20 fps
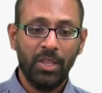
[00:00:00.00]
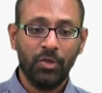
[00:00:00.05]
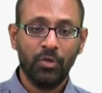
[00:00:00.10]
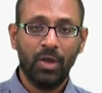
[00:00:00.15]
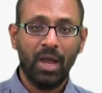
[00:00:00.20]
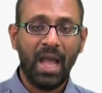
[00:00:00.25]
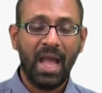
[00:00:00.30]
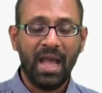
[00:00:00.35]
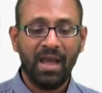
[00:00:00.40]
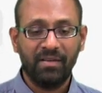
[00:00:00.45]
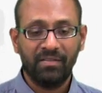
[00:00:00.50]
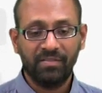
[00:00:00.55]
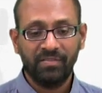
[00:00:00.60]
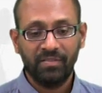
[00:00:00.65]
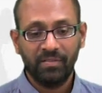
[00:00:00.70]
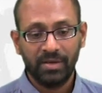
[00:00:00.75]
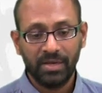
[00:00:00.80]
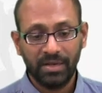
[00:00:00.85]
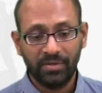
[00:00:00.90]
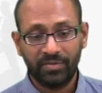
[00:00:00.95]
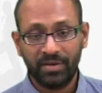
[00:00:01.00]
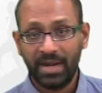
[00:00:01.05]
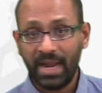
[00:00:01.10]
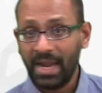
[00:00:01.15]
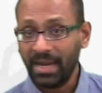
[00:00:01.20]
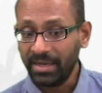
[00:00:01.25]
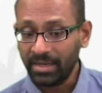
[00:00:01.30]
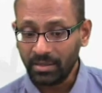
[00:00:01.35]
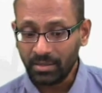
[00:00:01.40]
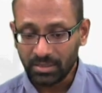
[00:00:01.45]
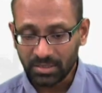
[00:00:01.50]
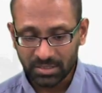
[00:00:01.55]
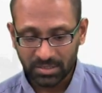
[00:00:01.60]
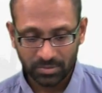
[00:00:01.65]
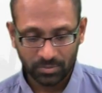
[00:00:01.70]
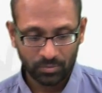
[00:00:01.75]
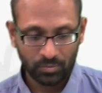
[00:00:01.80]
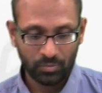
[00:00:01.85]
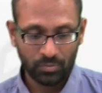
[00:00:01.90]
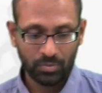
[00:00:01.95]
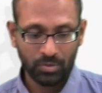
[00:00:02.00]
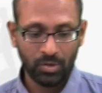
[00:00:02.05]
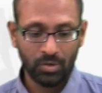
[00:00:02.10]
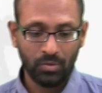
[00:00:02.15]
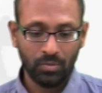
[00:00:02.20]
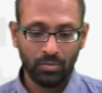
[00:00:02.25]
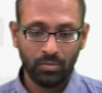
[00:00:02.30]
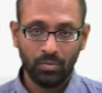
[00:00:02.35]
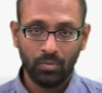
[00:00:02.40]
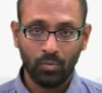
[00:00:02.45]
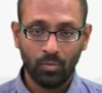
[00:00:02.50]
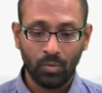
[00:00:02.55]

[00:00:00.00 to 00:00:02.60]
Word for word: You have different antennas, you know,